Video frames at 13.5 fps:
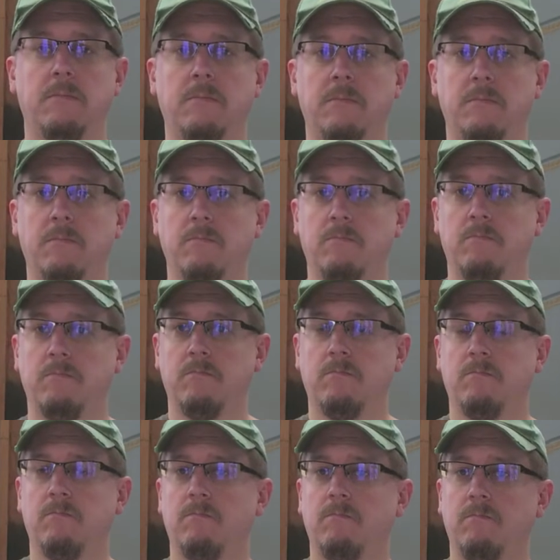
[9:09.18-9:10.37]

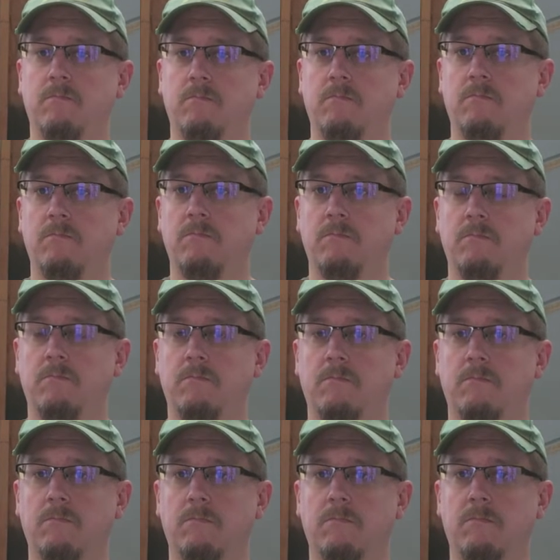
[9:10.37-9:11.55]

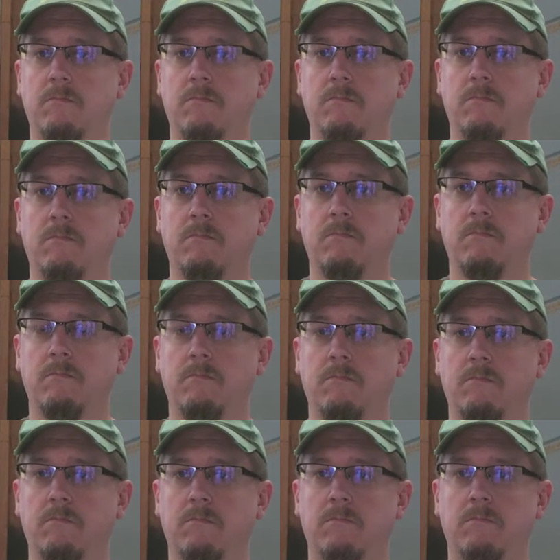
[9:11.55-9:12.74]

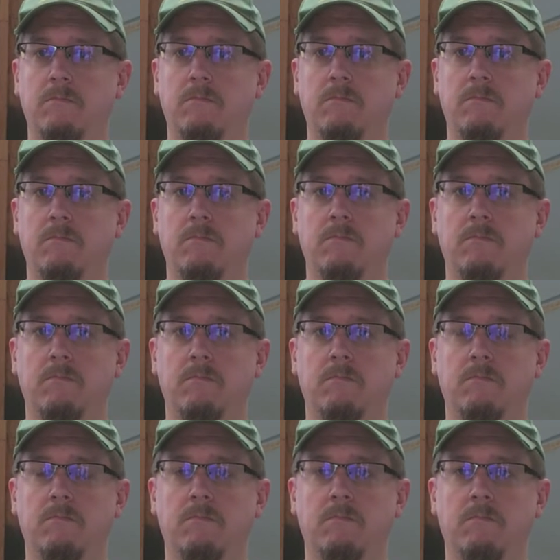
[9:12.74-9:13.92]

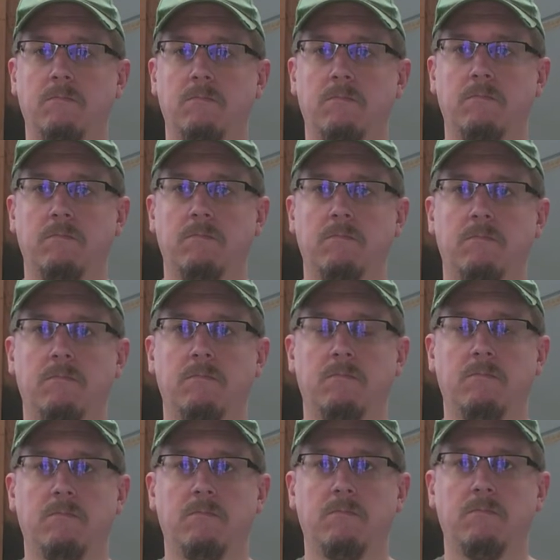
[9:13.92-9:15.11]

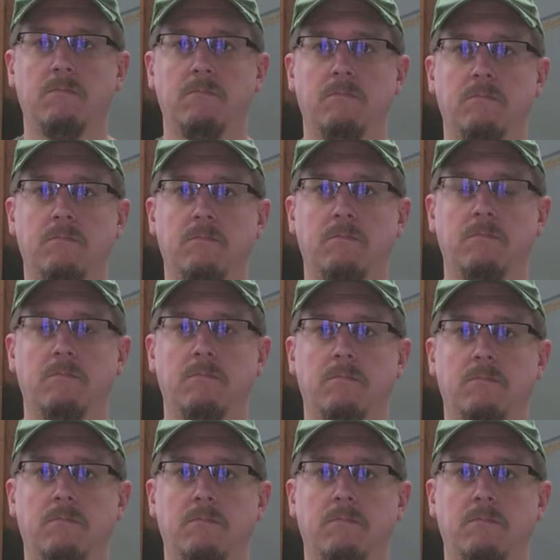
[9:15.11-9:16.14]
Nobody speaks.